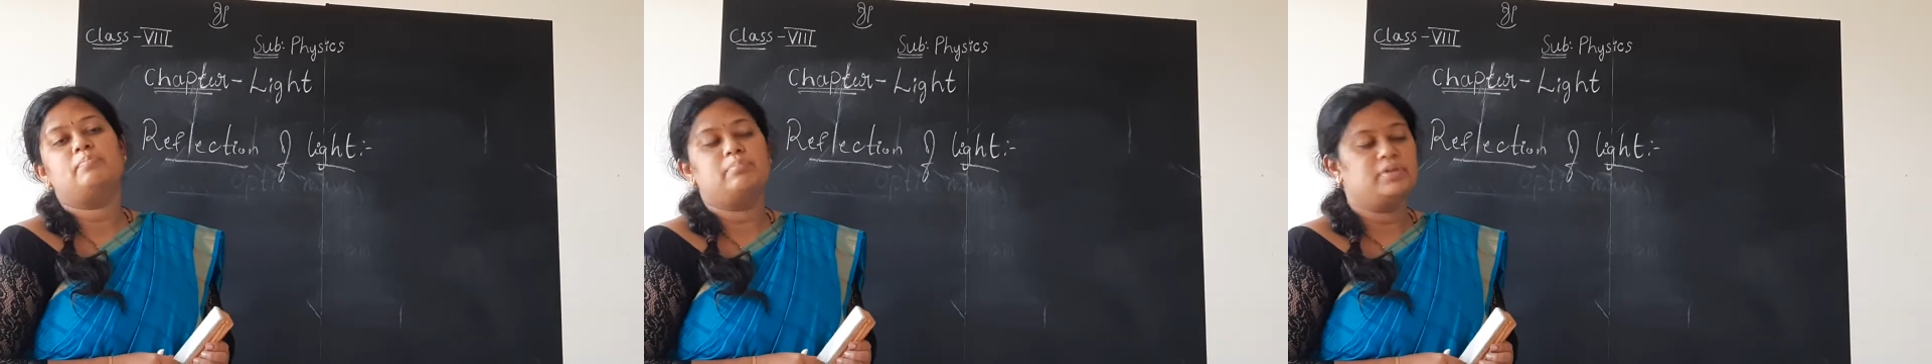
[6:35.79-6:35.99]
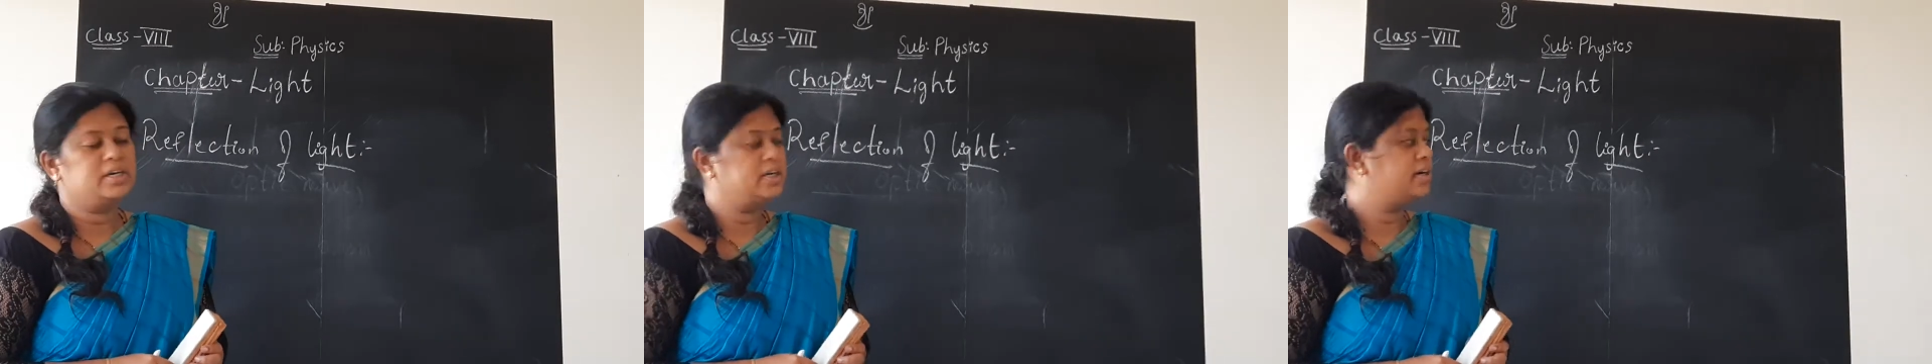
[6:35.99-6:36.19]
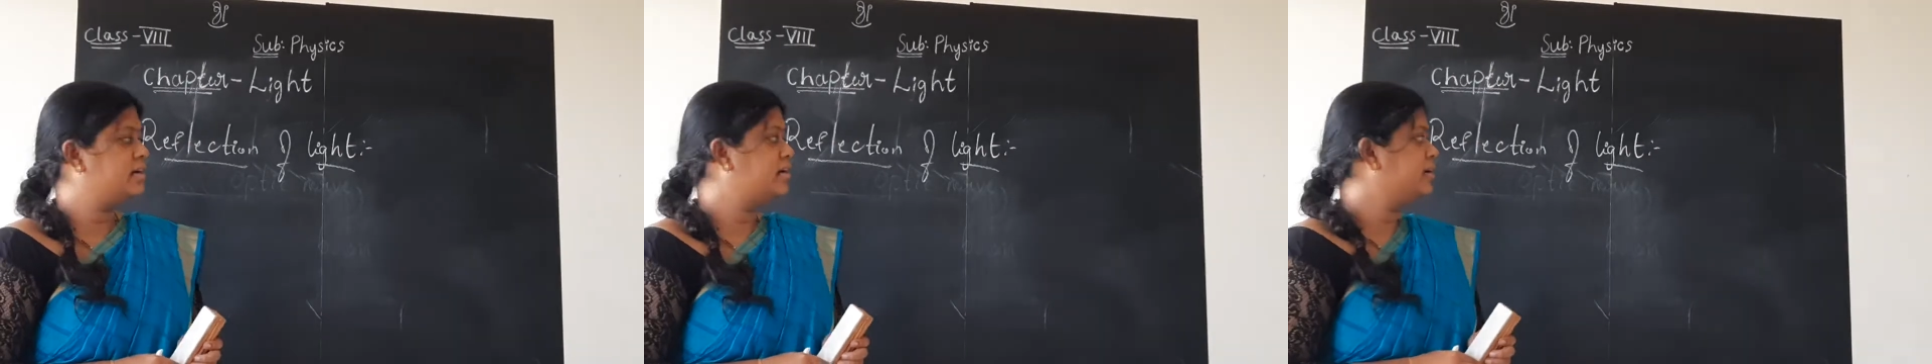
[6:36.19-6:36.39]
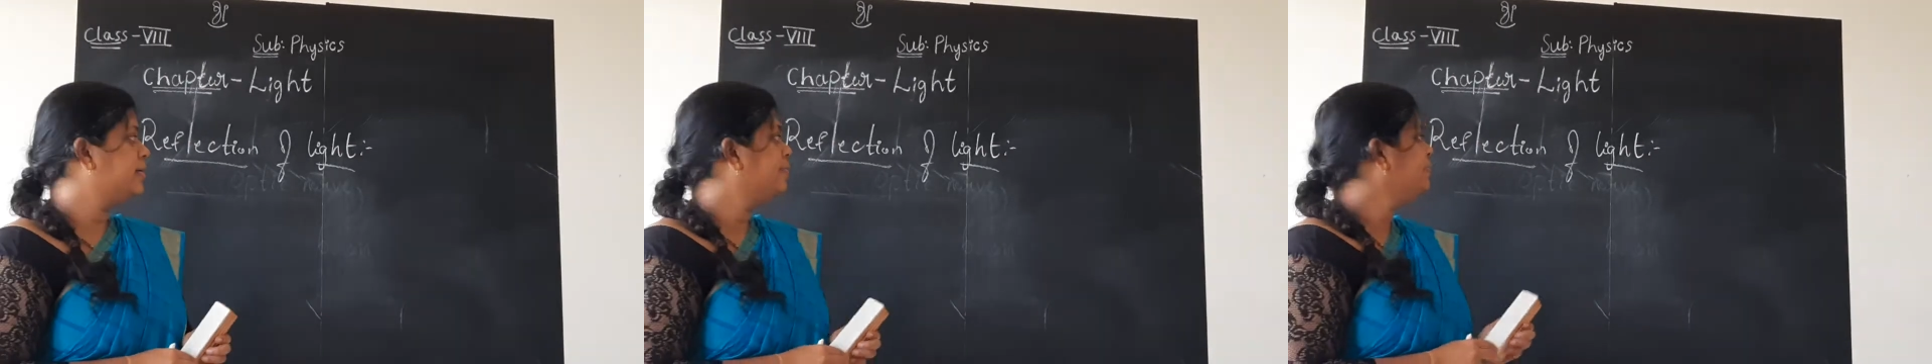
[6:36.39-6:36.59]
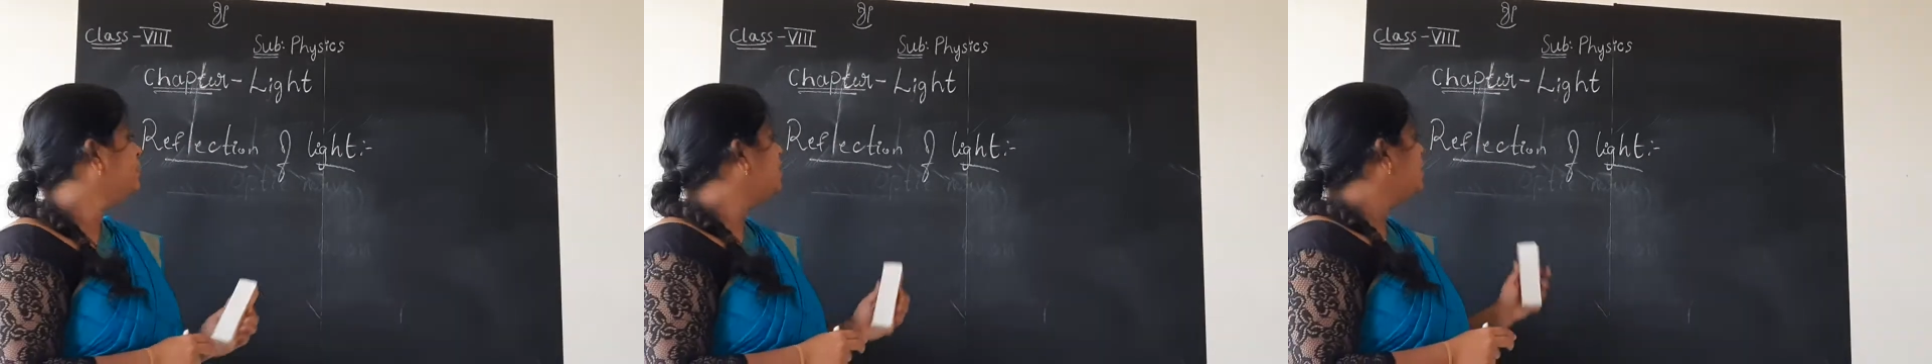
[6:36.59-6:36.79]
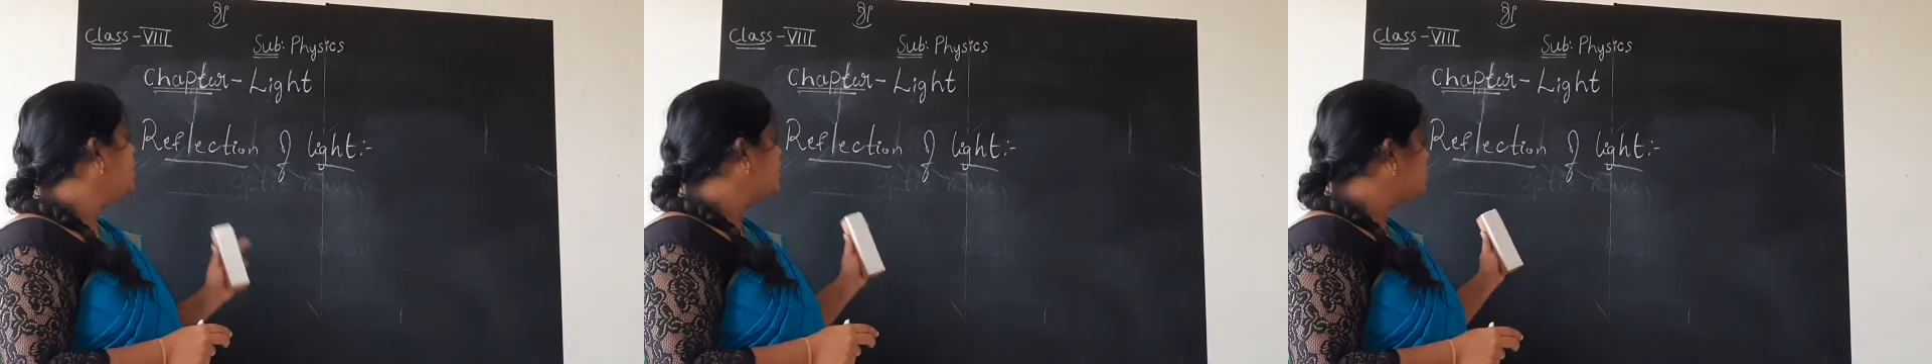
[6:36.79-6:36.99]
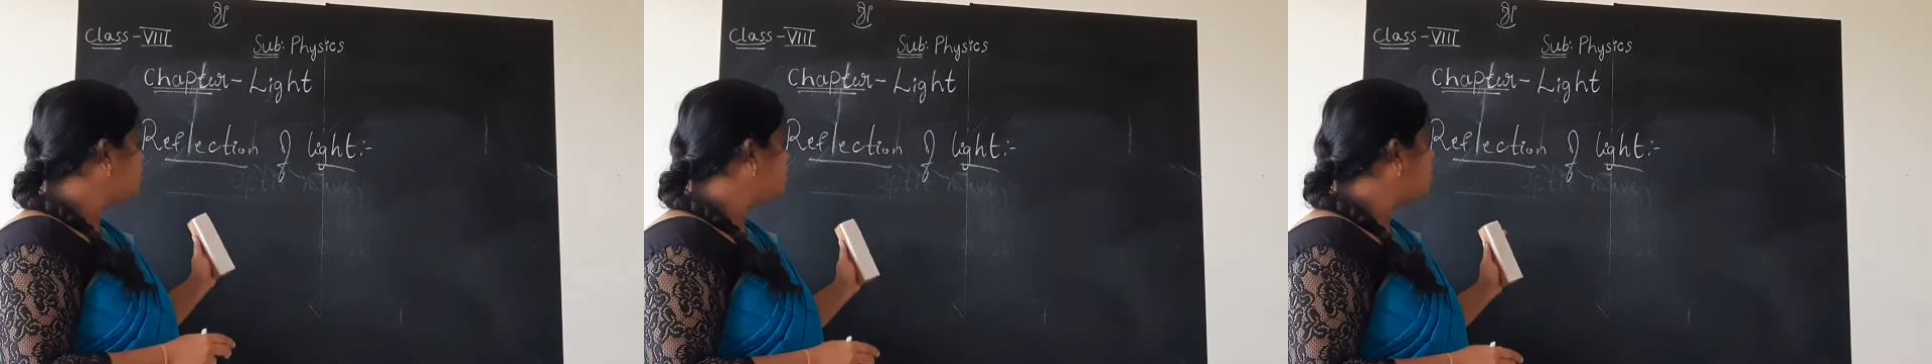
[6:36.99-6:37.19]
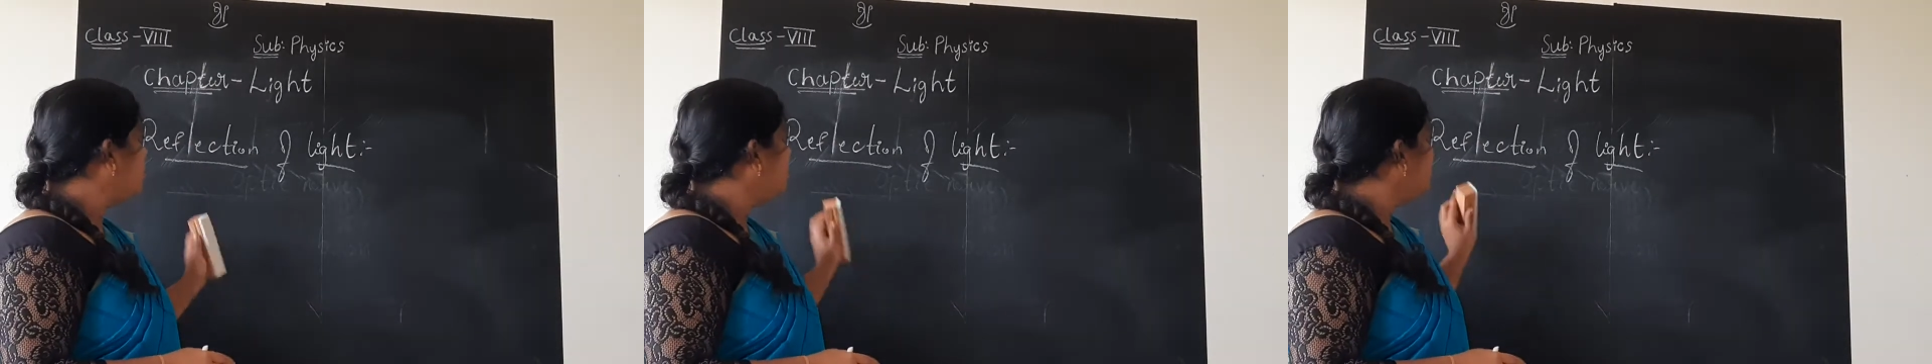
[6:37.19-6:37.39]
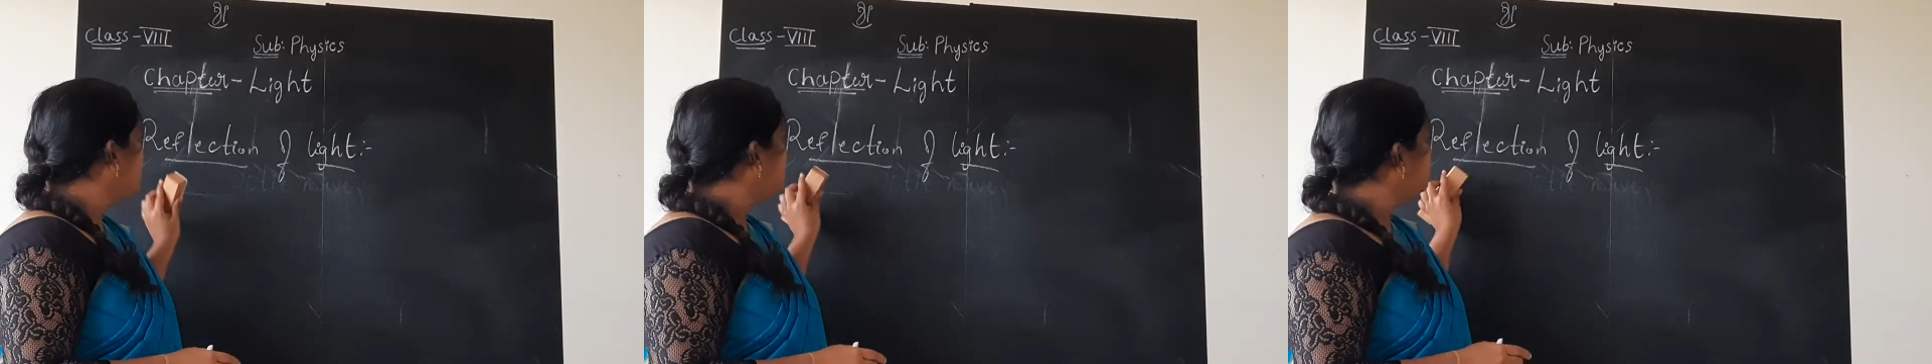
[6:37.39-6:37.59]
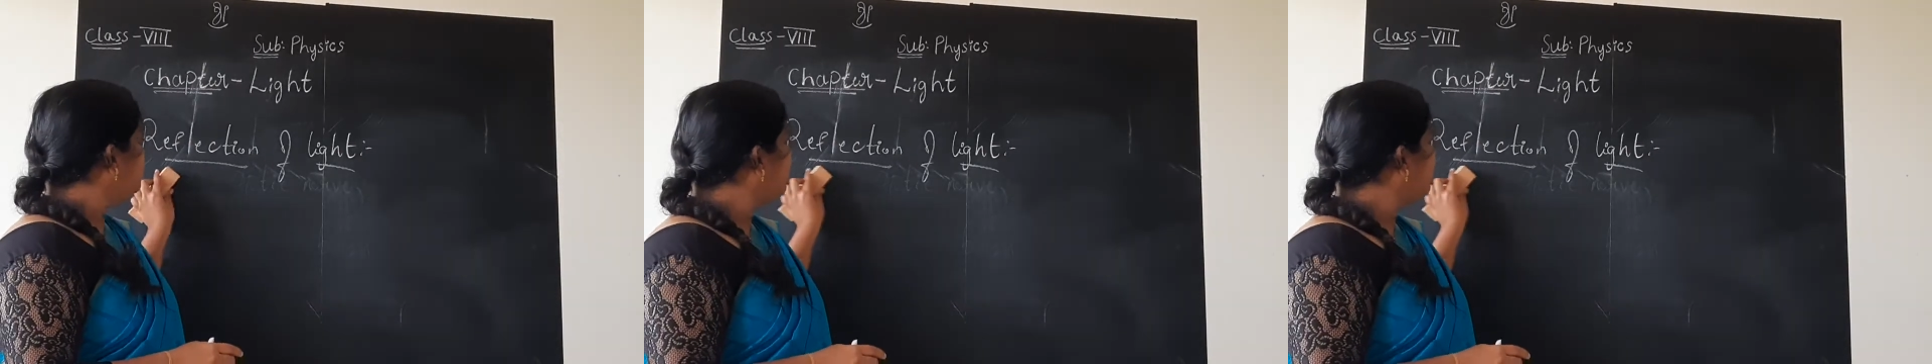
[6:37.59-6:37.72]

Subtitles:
mirror. So to